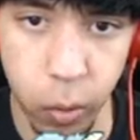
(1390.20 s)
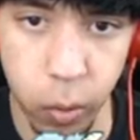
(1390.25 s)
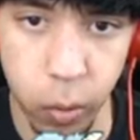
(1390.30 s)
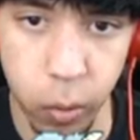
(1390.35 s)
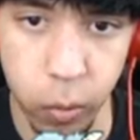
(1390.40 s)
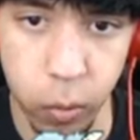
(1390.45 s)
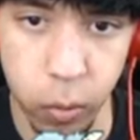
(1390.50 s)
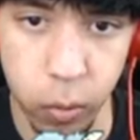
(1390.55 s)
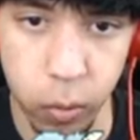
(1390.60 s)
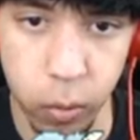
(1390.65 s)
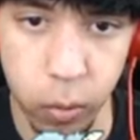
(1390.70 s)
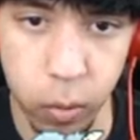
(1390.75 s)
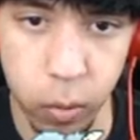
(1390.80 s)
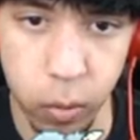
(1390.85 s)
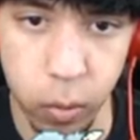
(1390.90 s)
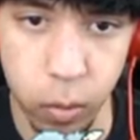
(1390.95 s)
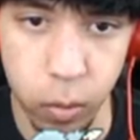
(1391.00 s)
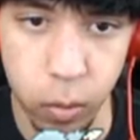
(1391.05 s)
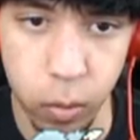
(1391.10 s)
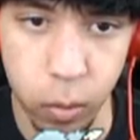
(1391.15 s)

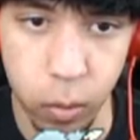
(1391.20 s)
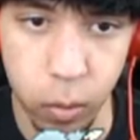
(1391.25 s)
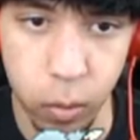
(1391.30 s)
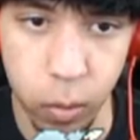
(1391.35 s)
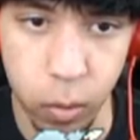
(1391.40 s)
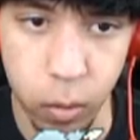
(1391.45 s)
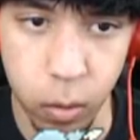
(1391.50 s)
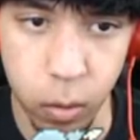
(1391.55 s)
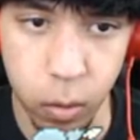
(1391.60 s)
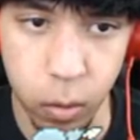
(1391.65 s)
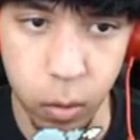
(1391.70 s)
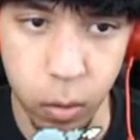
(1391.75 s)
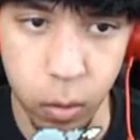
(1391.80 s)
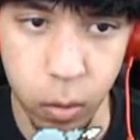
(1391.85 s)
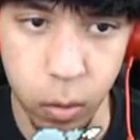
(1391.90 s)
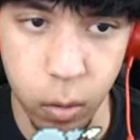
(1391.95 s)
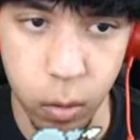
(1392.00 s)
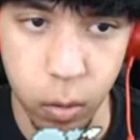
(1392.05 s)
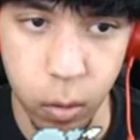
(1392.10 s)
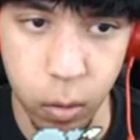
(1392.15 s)

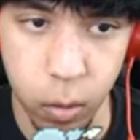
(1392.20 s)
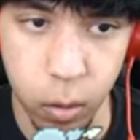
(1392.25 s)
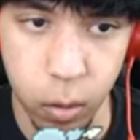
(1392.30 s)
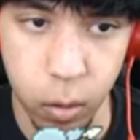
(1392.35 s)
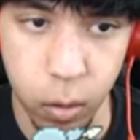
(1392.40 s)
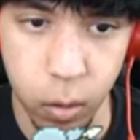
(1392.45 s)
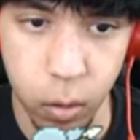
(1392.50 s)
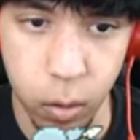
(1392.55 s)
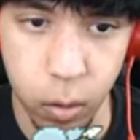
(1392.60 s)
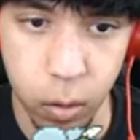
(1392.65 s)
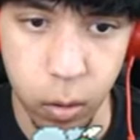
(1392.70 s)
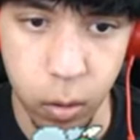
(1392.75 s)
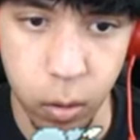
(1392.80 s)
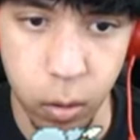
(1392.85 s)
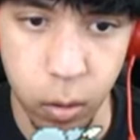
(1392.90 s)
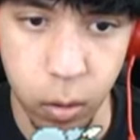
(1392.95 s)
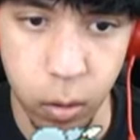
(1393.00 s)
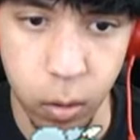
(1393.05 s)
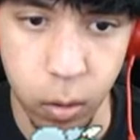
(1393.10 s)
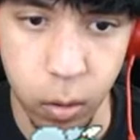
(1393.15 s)

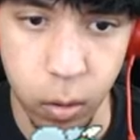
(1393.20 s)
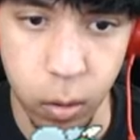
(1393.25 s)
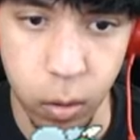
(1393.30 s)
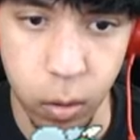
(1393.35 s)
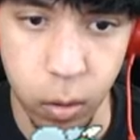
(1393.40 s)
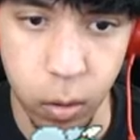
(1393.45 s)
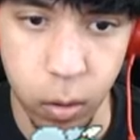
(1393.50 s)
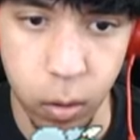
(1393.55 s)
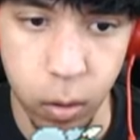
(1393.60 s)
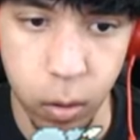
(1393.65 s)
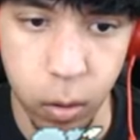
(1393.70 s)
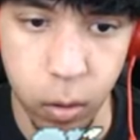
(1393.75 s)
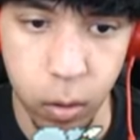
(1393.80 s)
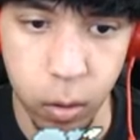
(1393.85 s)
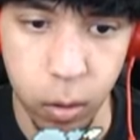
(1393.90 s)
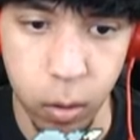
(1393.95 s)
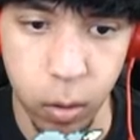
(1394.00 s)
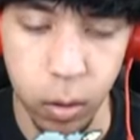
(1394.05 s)
Nobody speaks.